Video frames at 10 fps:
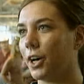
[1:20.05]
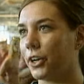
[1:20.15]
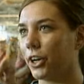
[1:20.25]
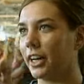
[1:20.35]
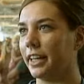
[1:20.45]

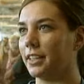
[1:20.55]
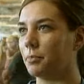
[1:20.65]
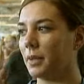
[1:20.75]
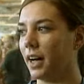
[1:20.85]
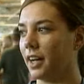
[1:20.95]
water and
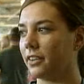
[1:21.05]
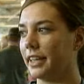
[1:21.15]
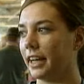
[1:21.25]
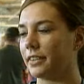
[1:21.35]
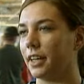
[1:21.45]
uh,
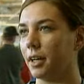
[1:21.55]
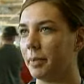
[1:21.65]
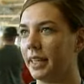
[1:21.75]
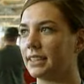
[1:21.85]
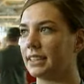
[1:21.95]
clean out the
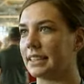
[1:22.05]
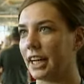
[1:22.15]
pens and